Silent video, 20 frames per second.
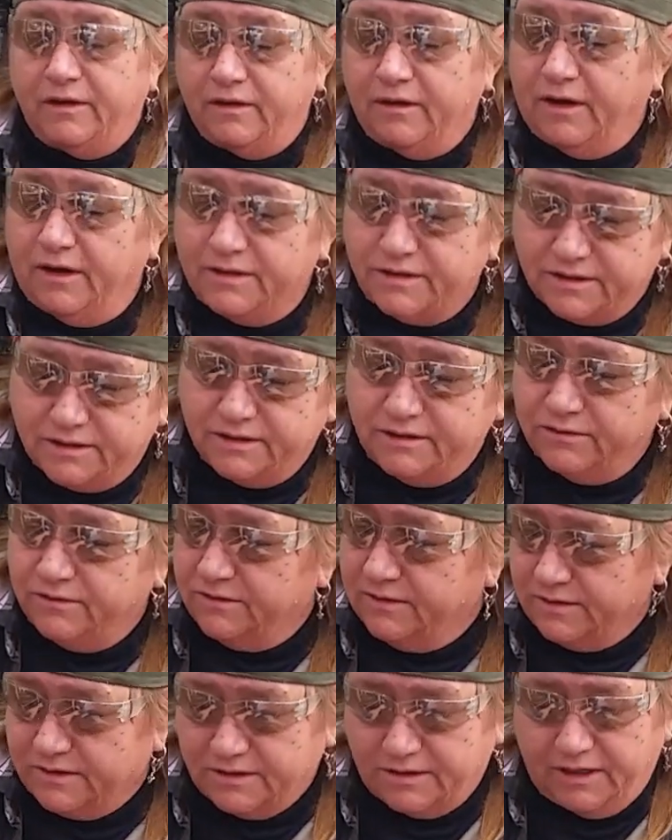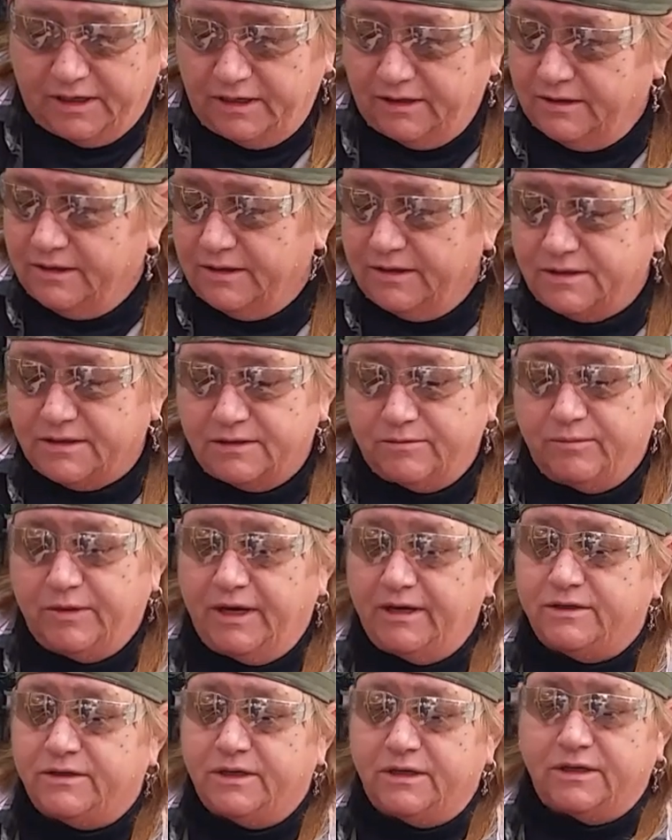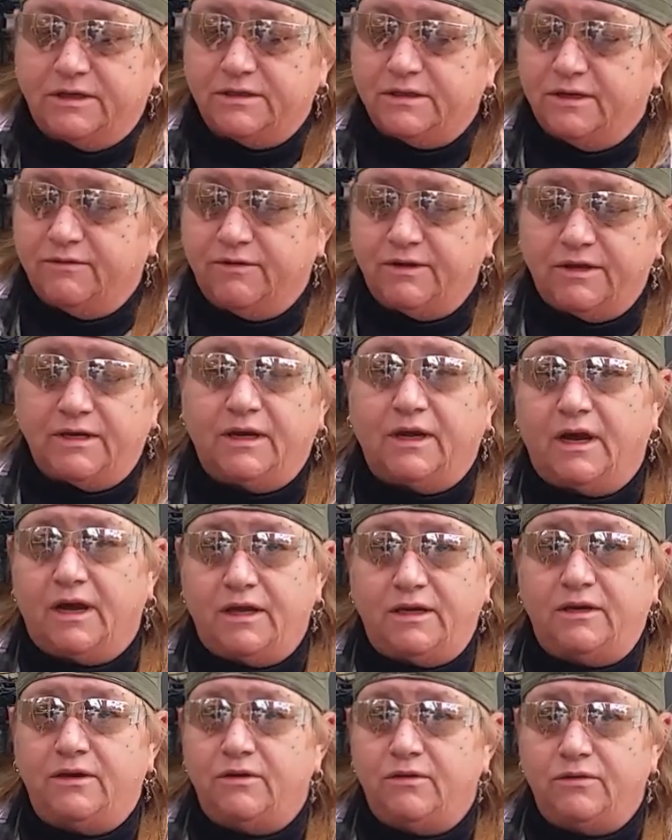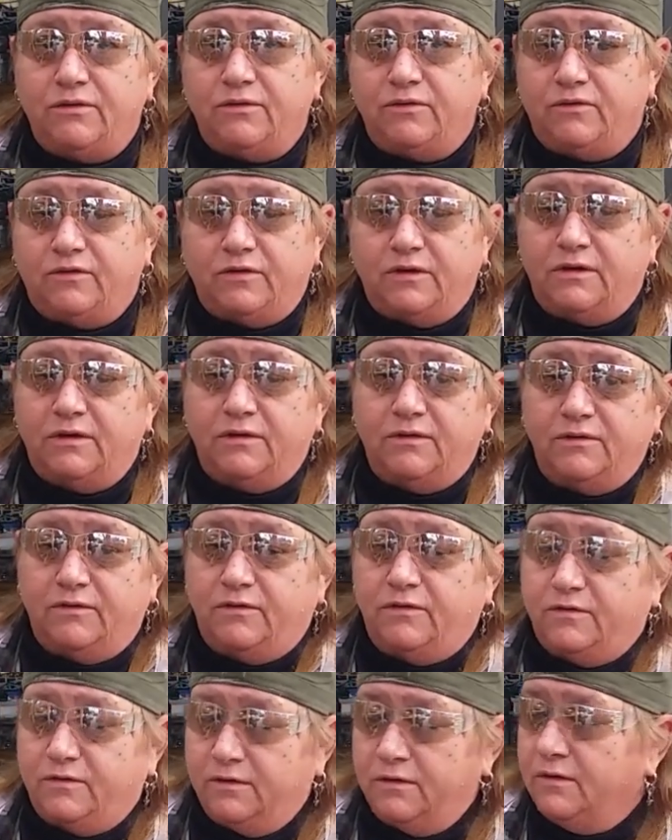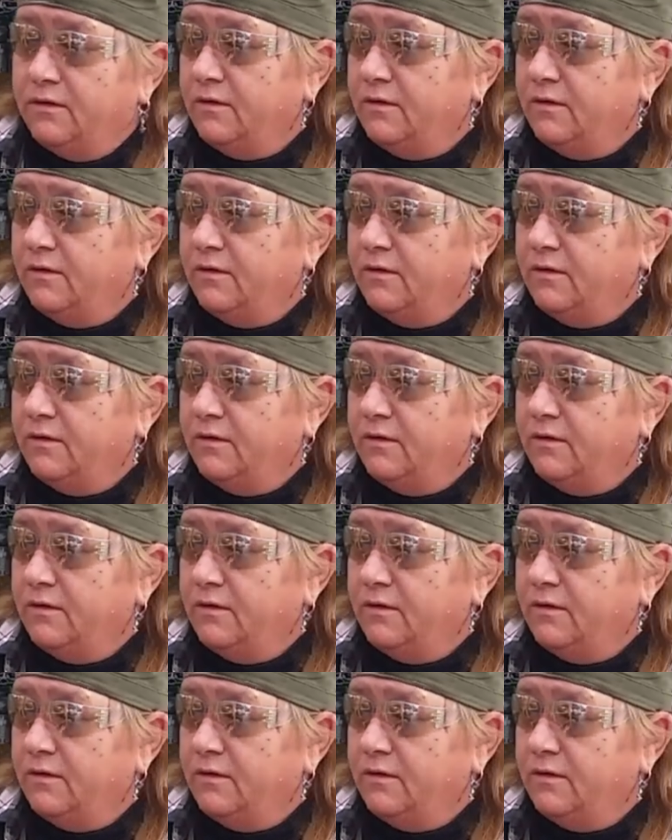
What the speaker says: a lot of steel that's like this in bad shape, because everything I use is,